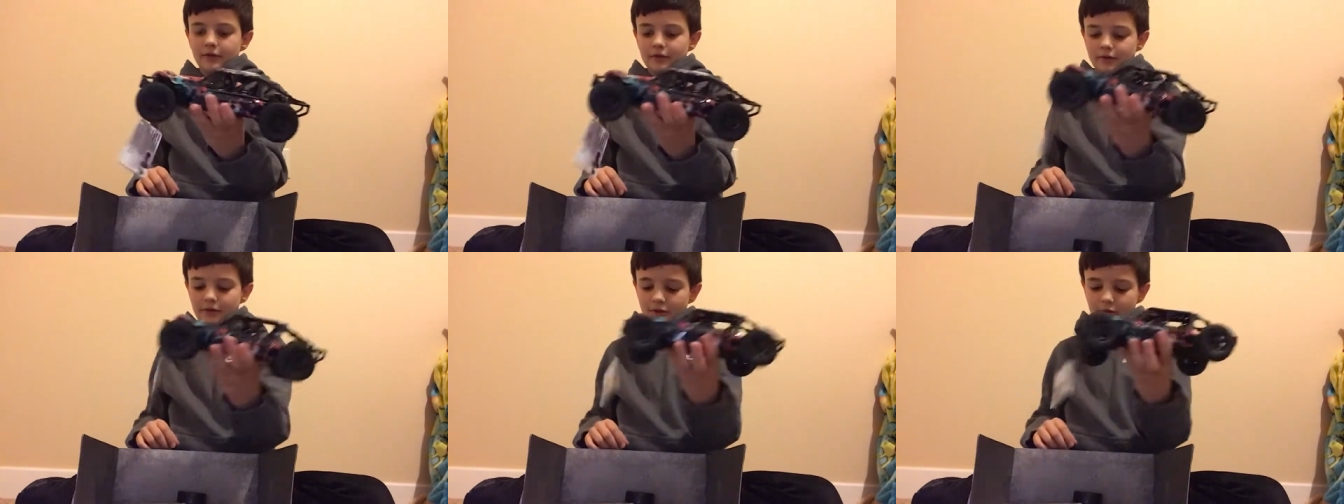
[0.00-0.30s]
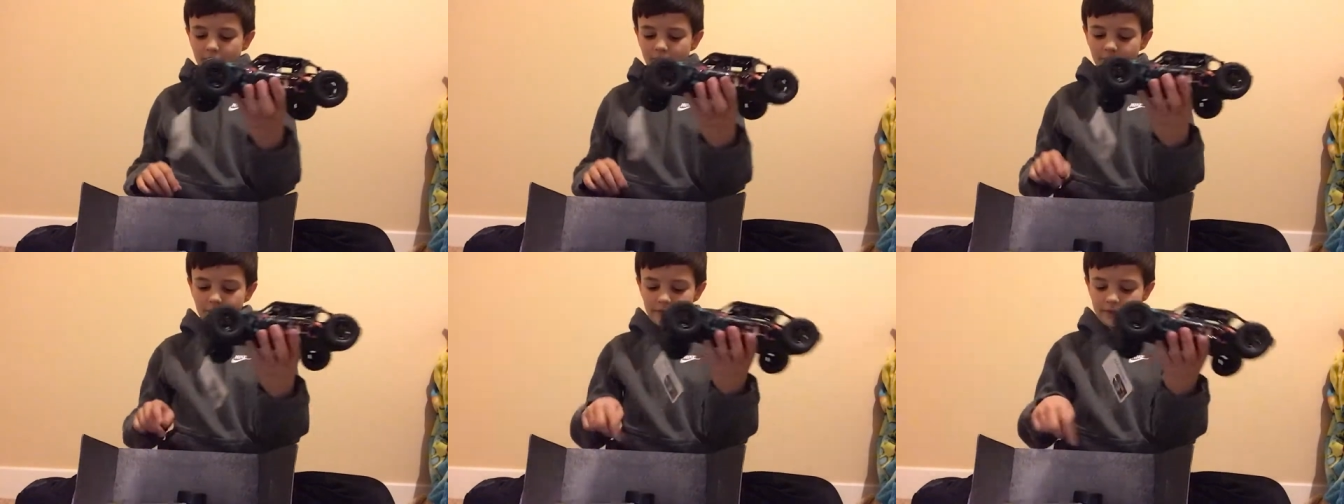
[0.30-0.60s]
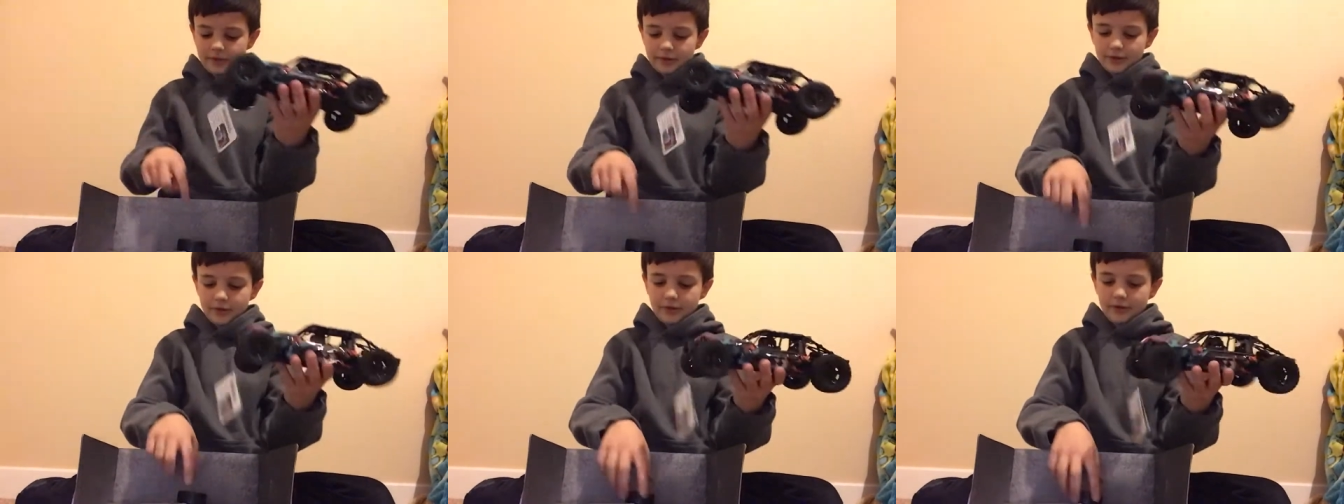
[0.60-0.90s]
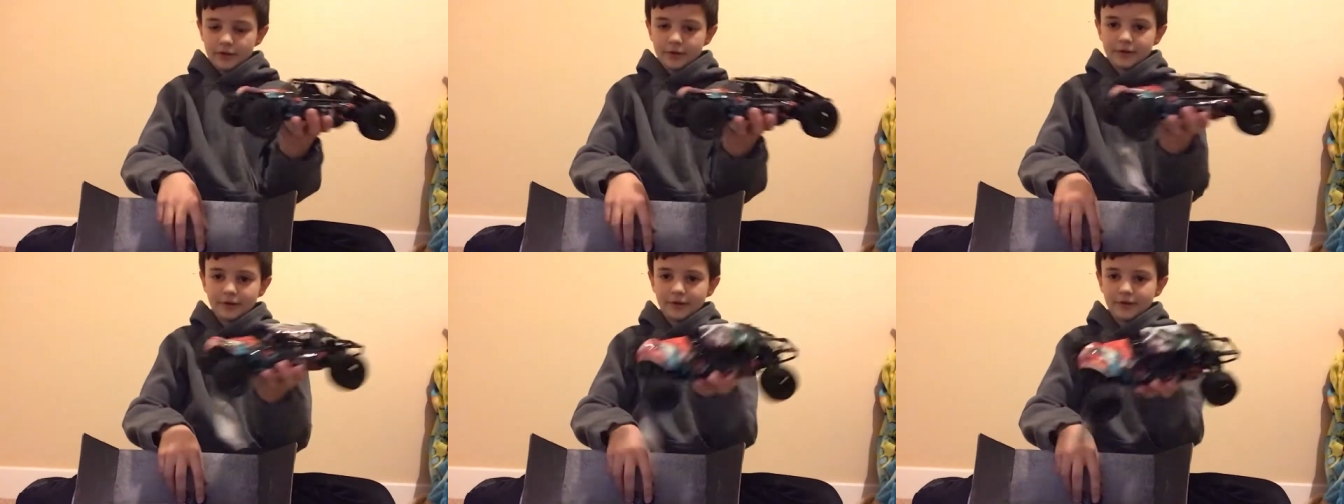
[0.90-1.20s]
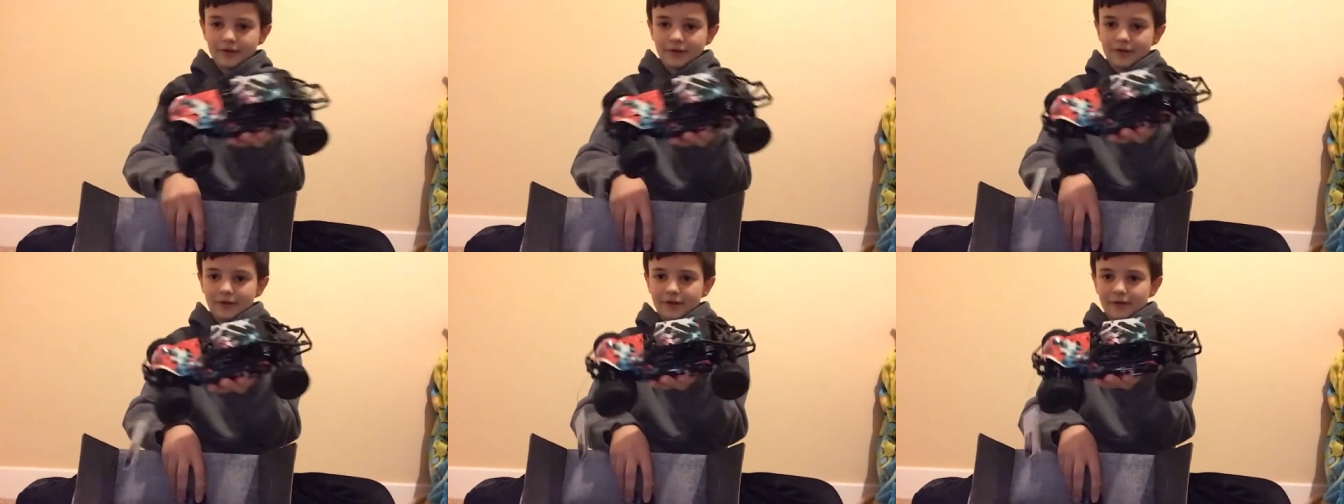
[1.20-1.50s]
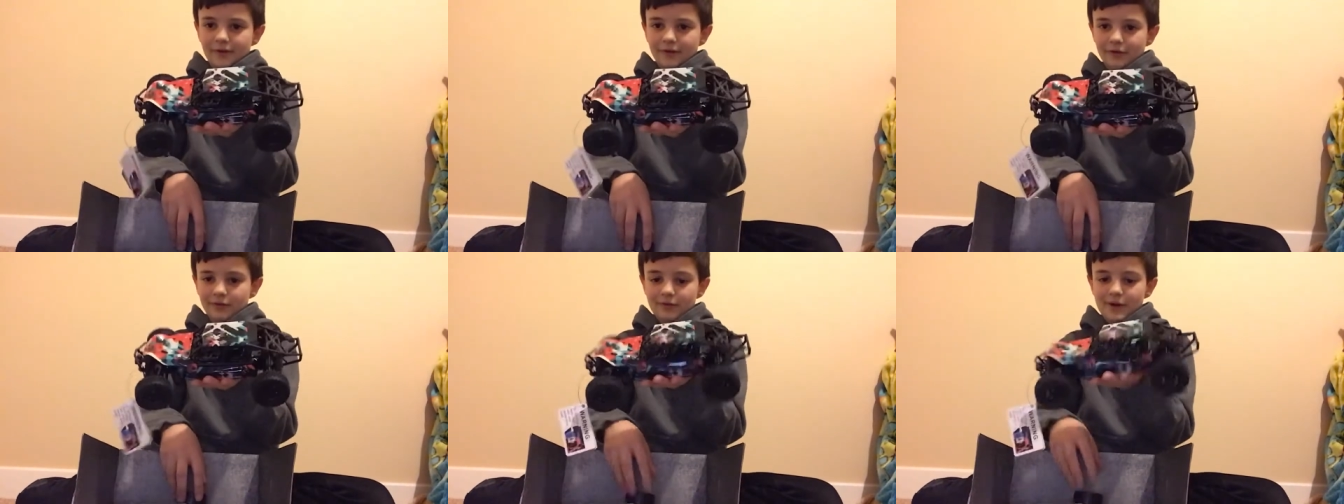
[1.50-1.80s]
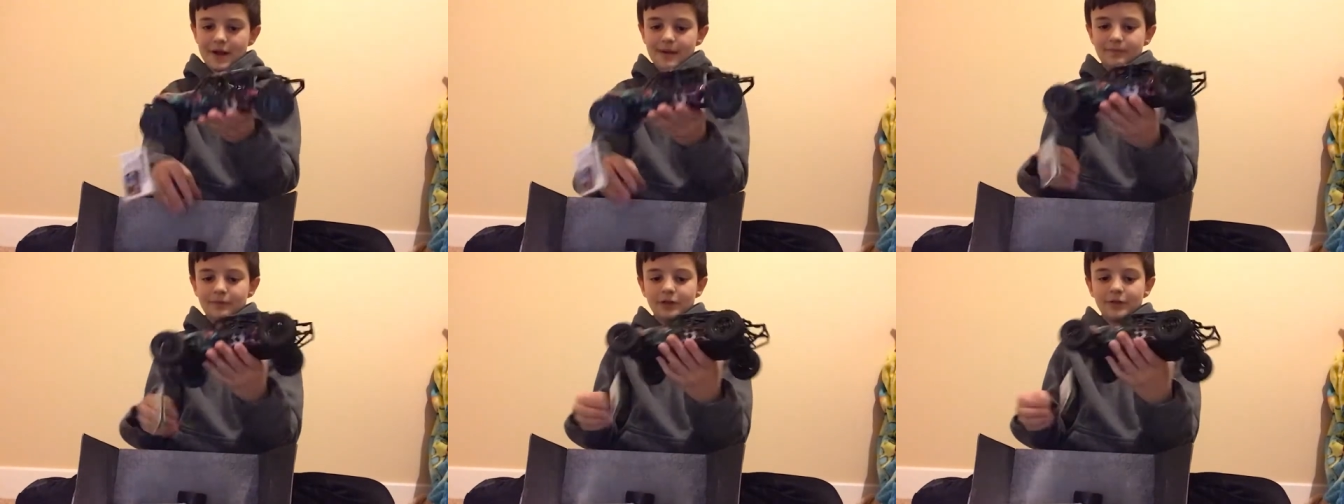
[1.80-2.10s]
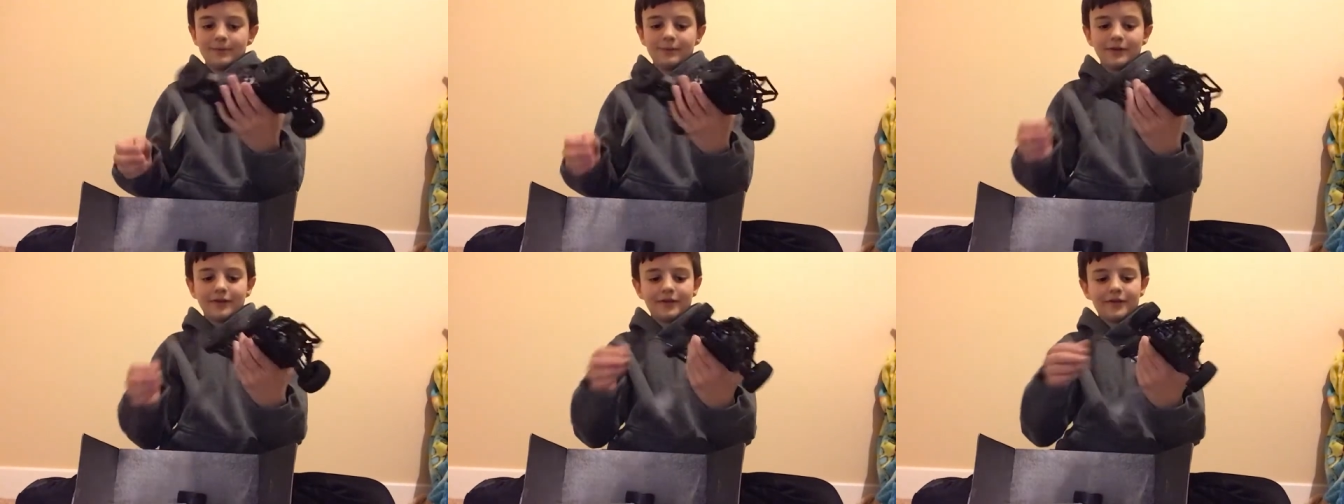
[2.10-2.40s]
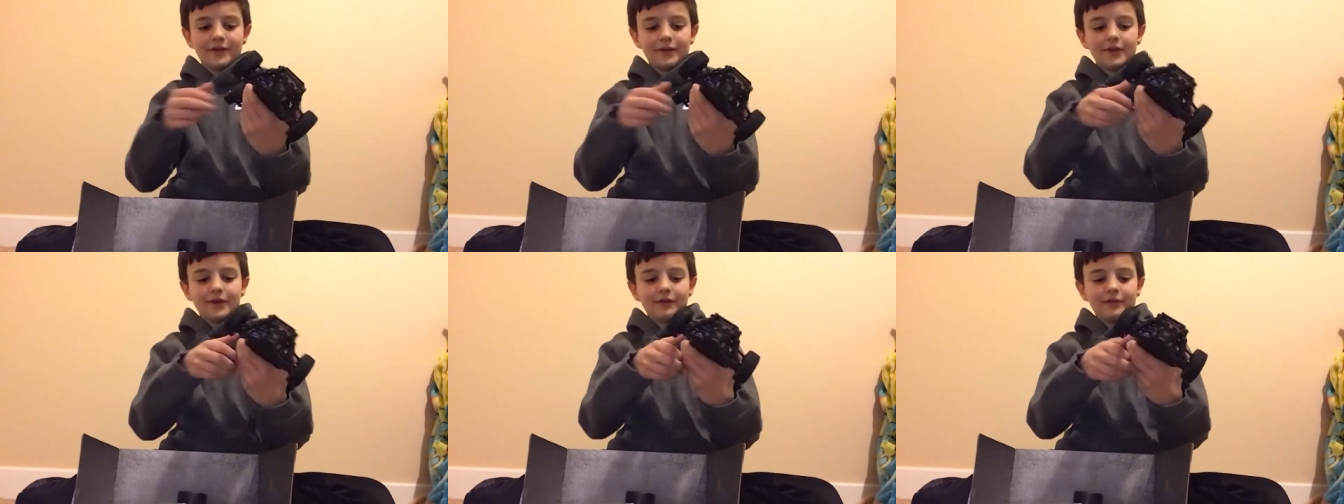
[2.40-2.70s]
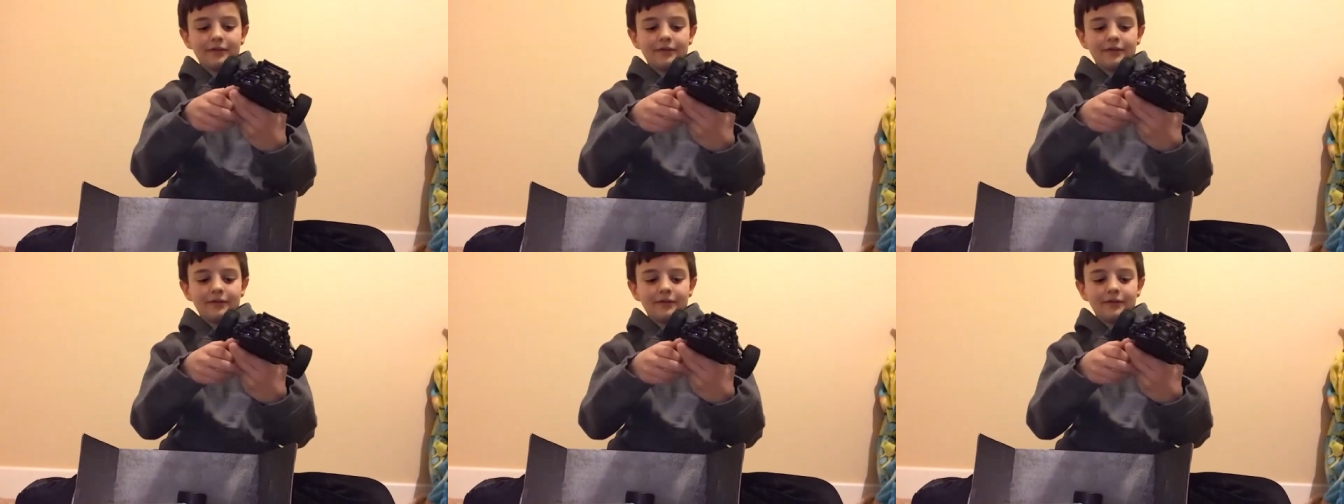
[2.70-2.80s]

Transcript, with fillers: That's why none of this is wrapped up and stuff.